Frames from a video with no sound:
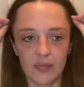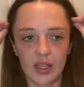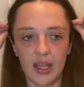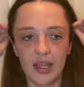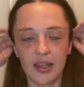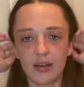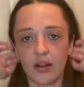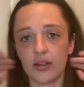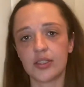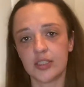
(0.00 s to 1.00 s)
And
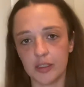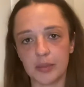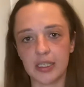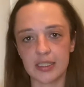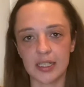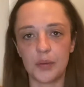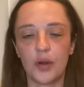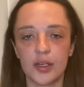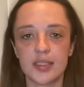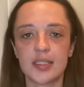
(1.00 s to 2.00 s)
also because I
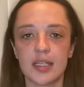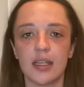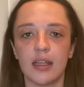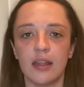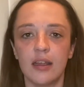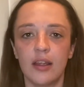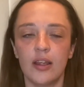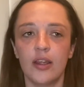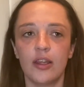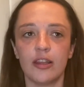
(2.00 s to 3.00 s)
want to see
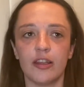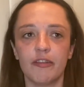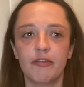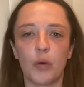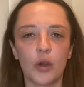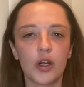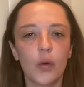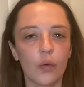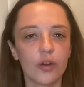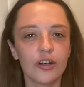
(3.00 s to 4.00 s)
the four
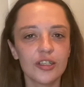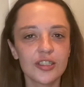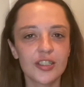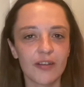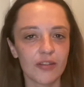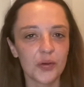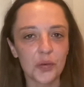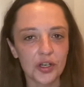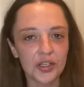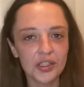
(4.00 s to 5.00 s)
corners of the
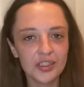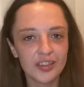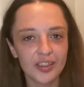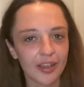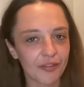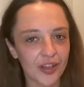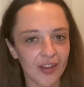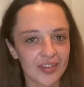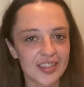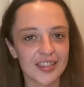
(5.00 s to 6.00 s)
world. If you
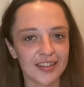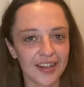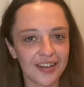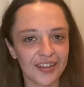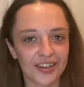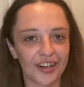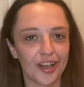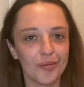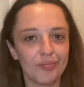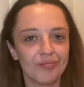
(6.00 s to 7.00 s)
haven't seen that, look it
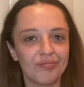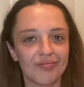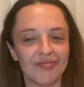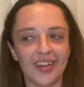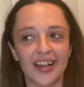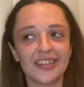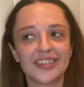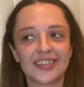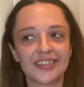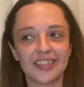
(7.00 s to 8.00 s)
up.
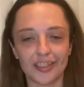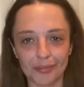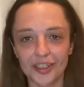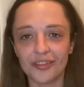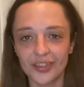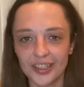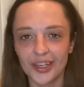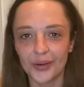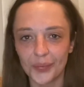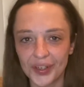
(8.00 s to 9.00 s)
That's gonna be a
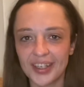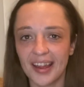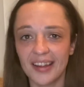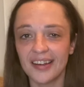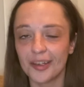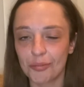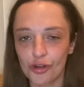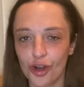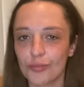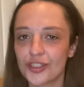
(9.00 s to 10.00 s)
video one day, I
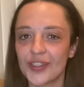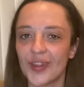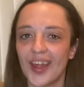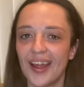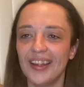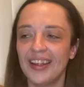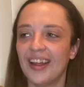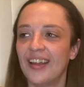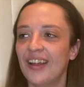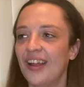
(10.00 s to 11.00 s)
promise you that.
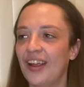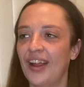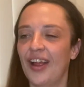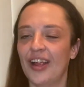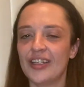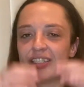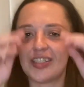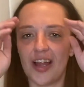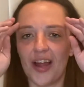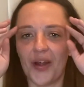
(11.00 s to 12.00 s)

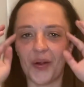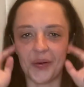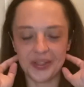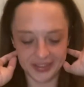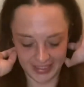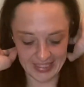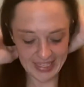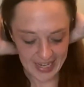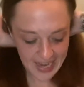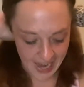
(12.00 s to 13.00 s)
So
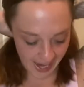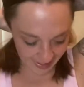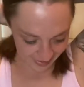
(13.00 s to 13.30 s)
yeah,